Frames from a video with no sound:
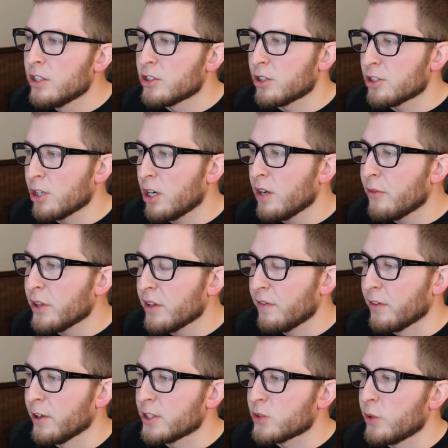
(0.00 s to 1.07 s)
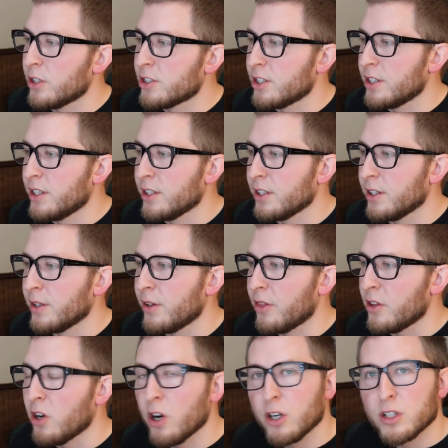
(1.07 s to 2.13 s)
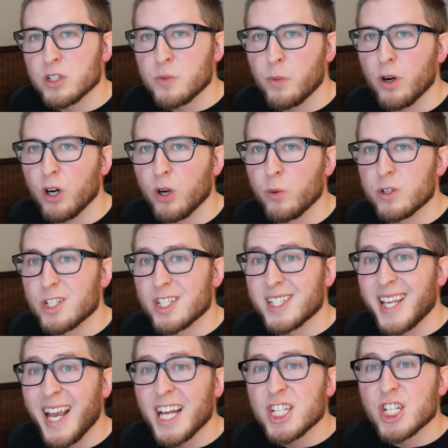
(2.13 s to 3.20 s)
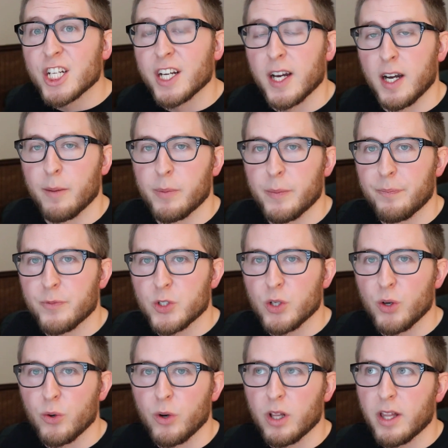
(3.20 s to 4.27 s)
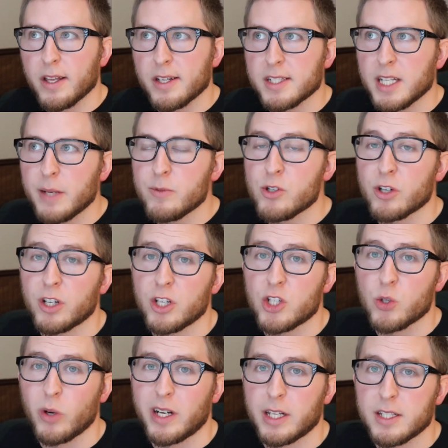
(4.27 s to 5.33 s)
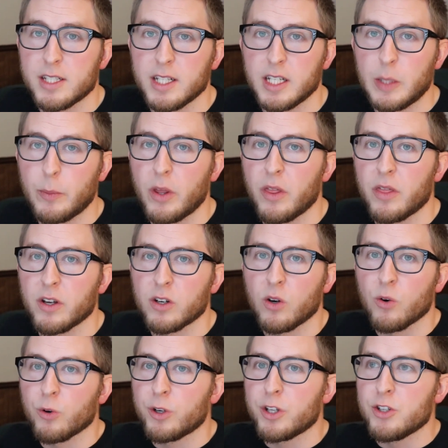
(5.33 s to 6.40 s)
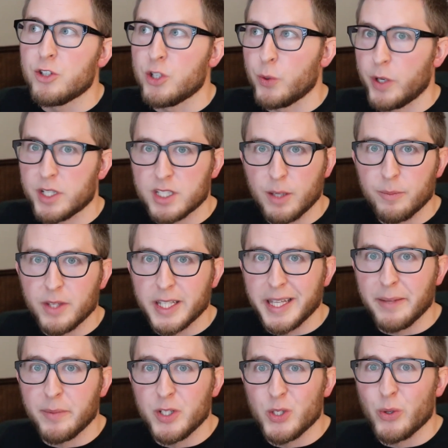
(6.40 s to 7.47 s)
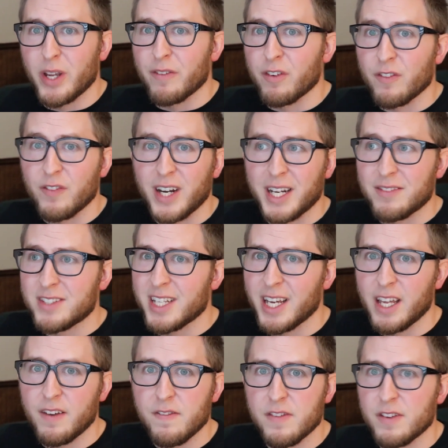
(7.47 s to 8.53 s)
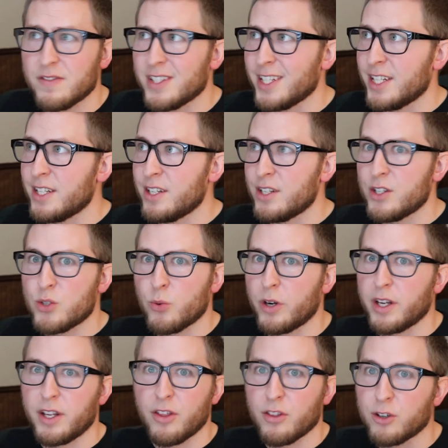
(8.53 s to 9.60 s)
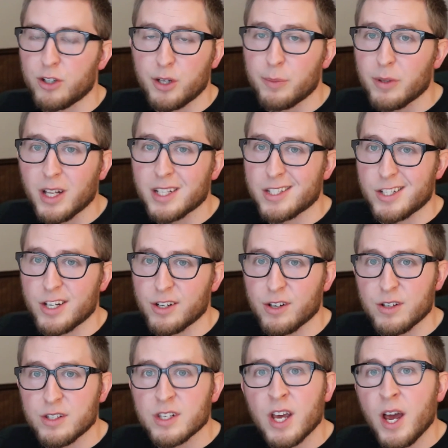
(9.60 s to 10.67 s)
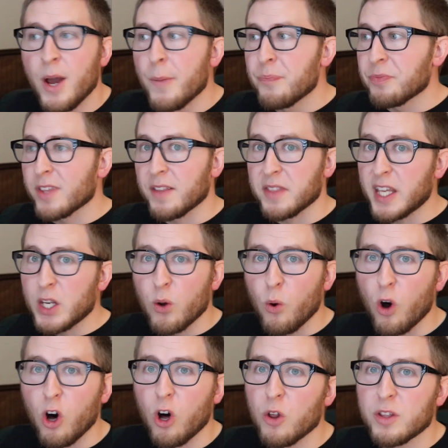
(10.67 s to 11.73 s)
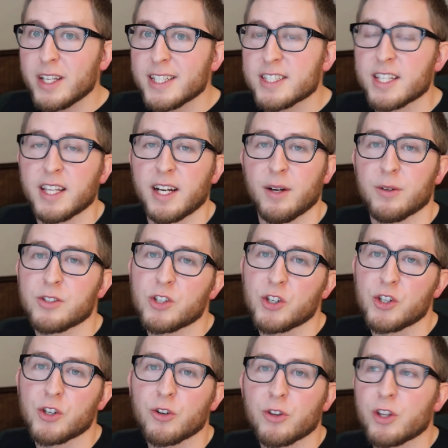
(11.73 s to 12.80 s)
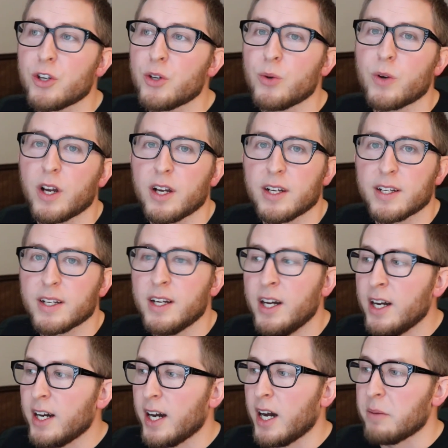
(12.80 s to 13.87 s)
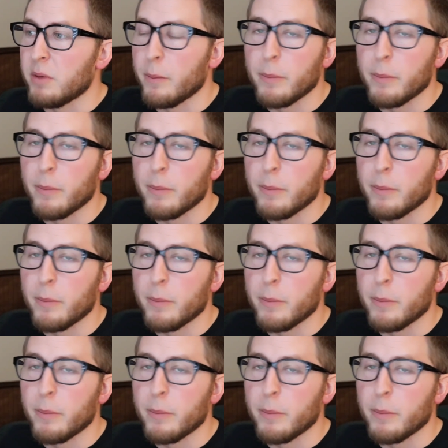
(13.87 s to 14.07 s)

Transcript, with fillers: So to start off with the first question here, the hardest part was just catching up. So a lot of times you're going to join a team, they're already doing something, they've been doing it for five, ten, fifteen, twenty, thirty plus years. They know all the ins and outs. You're the new guy. Um,